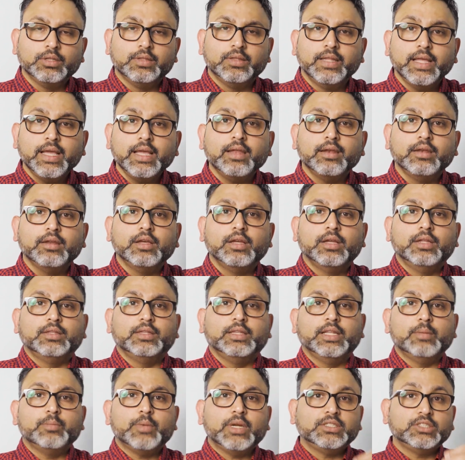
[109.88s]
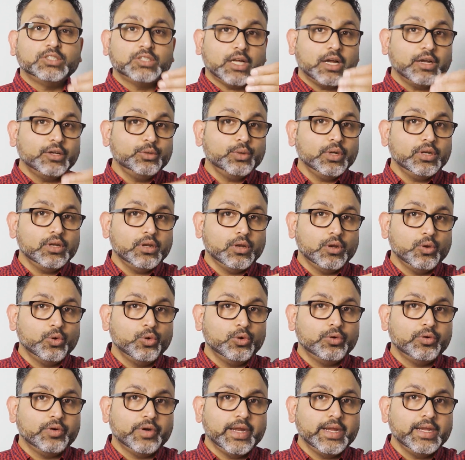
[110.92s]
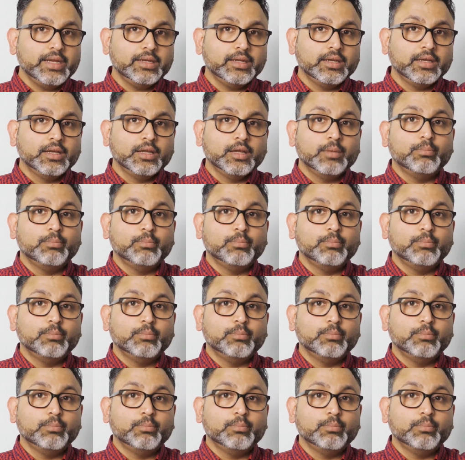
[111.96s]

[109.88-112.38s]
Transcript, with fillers: Then they might start you at a lower rate,